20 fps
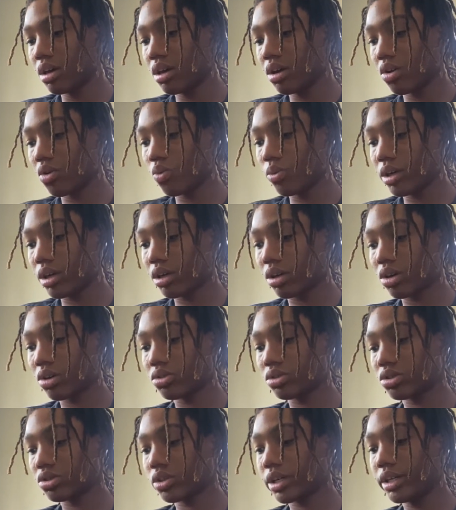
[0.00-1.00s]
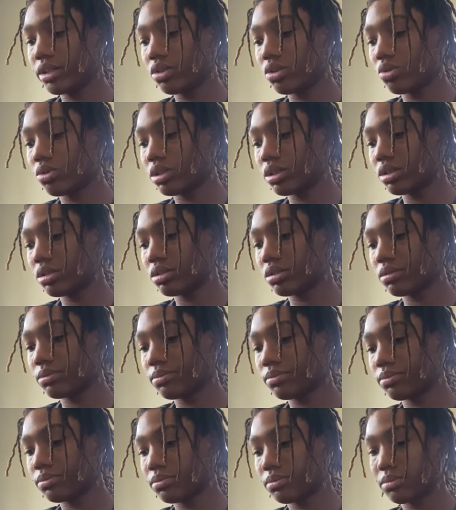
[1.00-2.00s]
we can go straight through this.
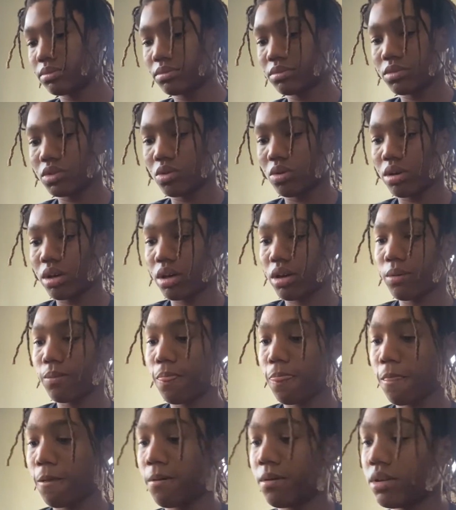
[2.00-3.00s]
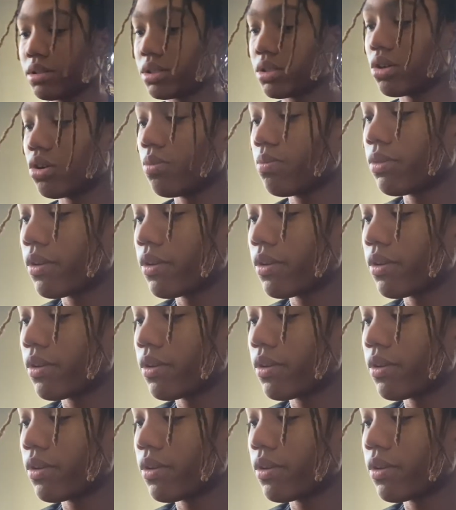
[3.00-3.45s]
Okay, so the